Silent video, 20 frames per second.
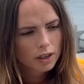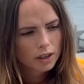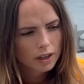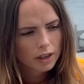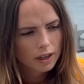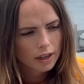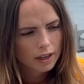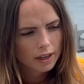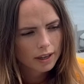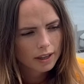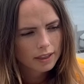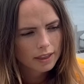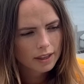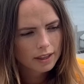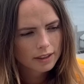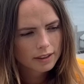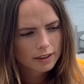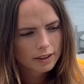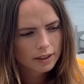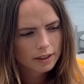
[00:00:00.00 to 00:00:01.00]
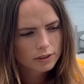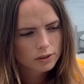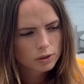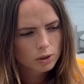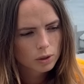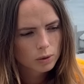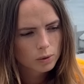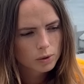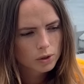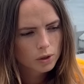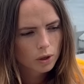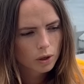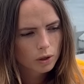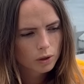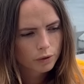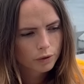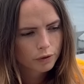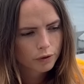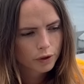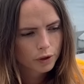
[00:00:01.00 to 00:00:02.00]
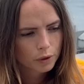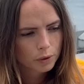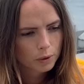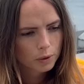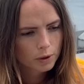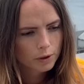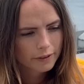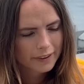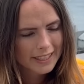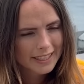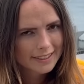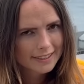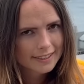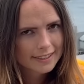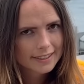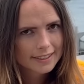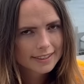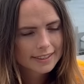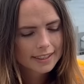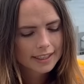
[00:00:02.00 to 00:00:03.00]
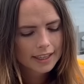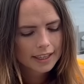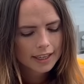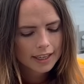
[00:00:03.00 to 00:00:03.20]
I think the store was called Frukvist.